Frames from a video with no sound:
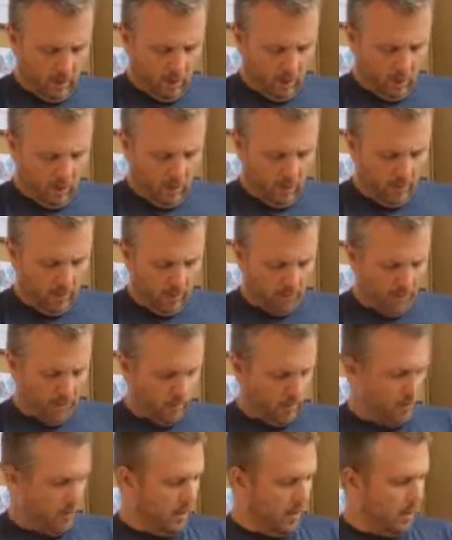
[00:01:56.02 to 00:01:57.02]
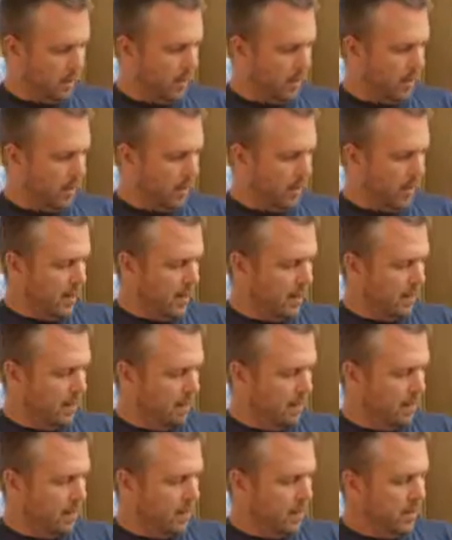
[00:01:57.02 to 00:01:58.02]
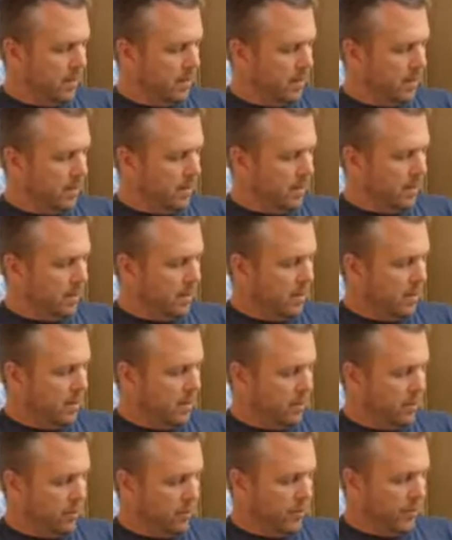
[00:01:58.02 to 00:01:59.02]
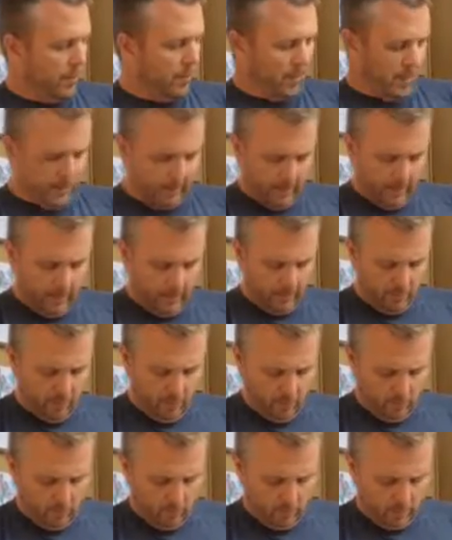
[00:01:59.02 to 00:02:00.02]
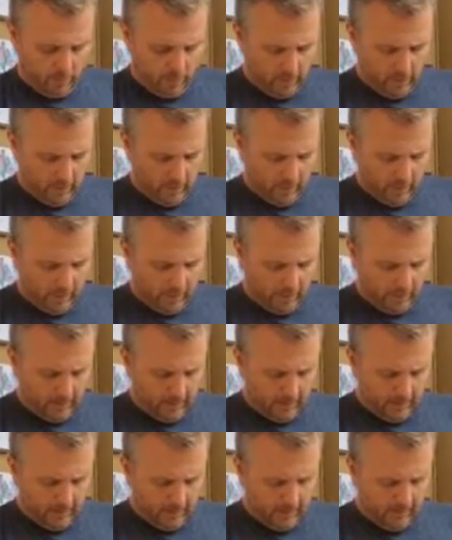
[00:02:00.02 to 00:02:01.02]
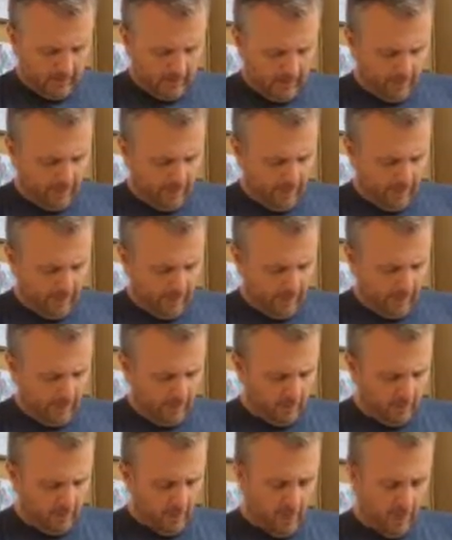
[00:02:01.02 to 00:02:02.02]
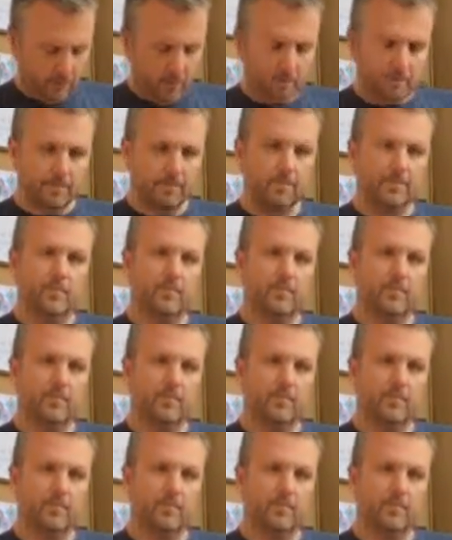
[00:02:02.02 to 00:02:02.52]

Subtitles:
Dharma.com. We'll be playing Team 2, which in this case is 50 Shades of Brown.